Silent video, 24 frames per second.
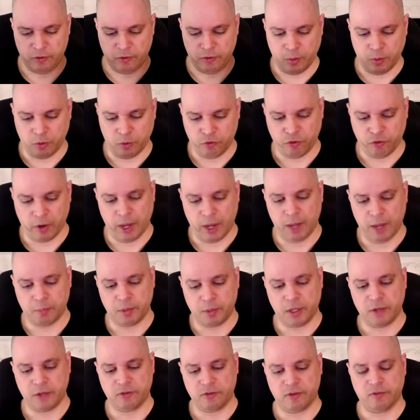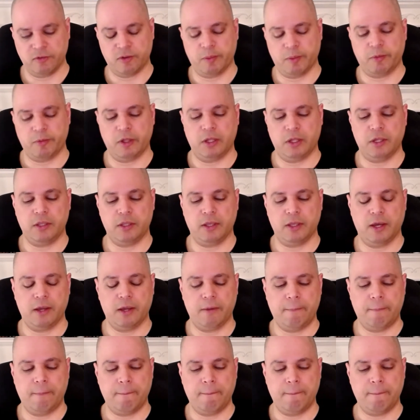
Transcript: that will dry up because of something like that.